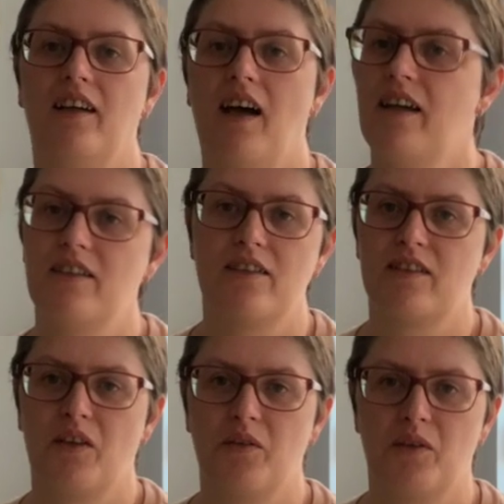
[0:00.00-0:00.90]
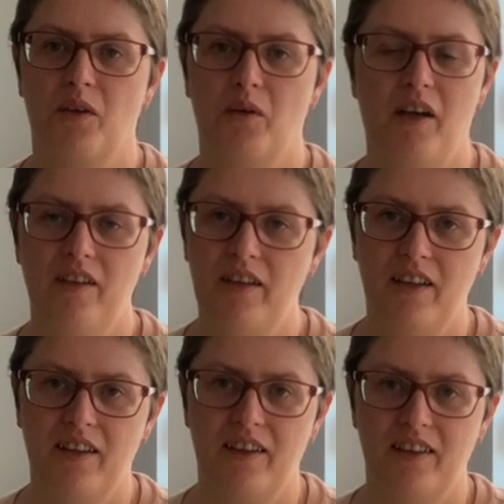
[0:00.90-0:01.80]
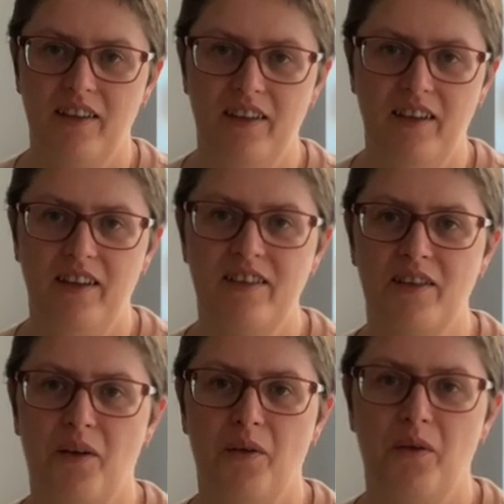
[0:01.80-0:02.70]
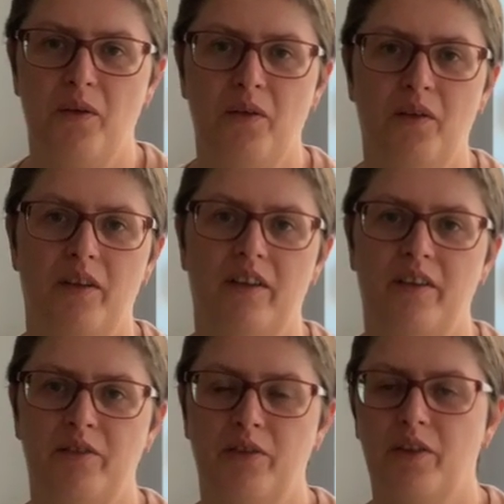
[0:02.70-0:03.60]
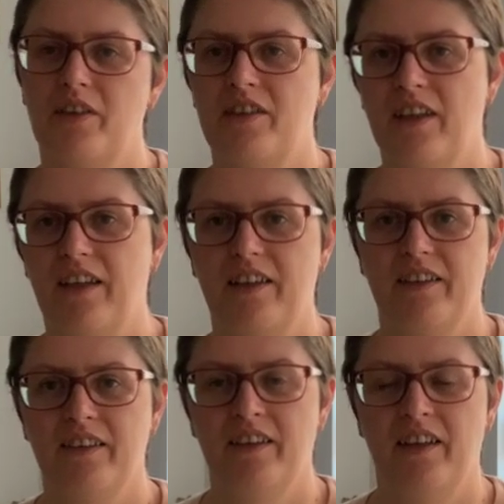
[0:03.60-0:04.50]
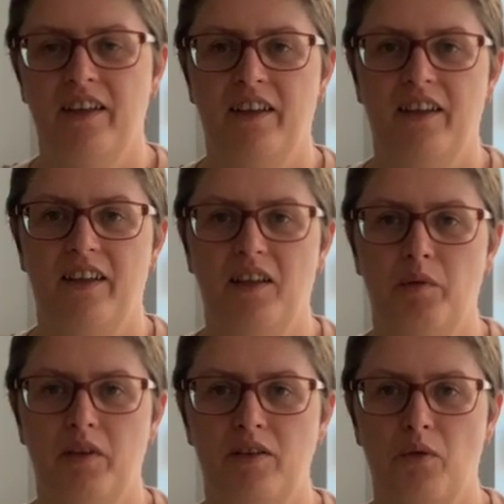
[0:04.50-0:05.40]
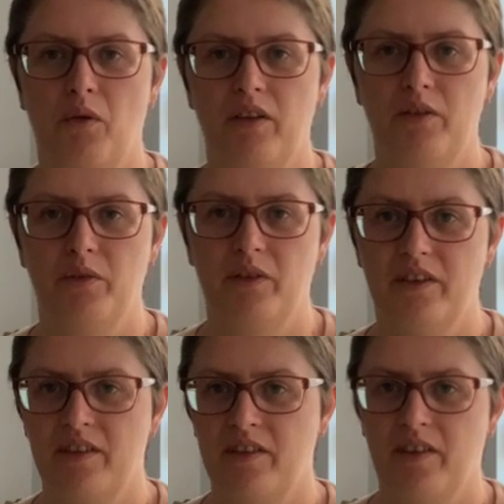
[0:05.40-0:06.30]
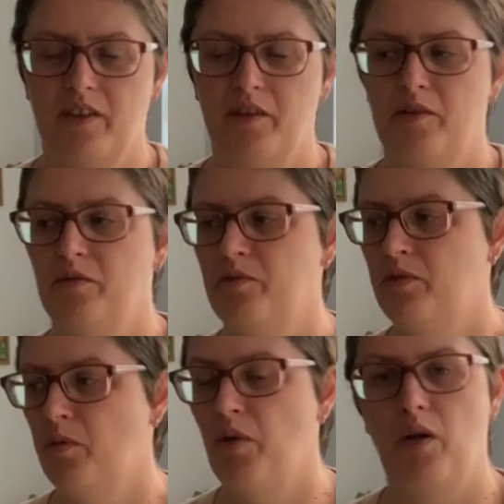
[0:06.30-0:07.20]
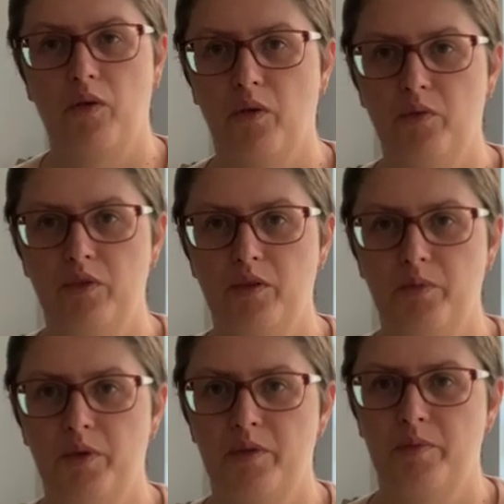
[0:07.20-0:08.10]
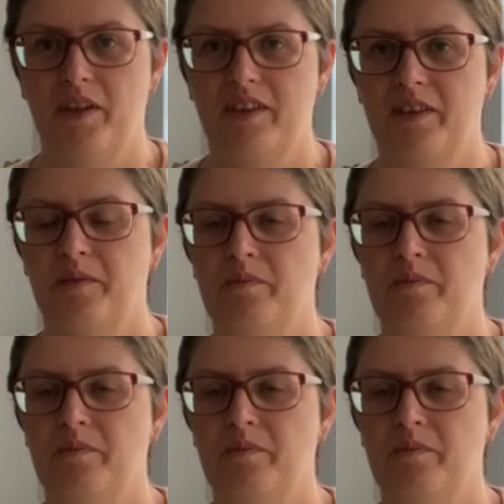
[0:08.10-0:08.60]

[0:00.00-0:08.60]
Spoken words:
I just don't know. I think it's all for the channel. I will solely do this for my own amusement.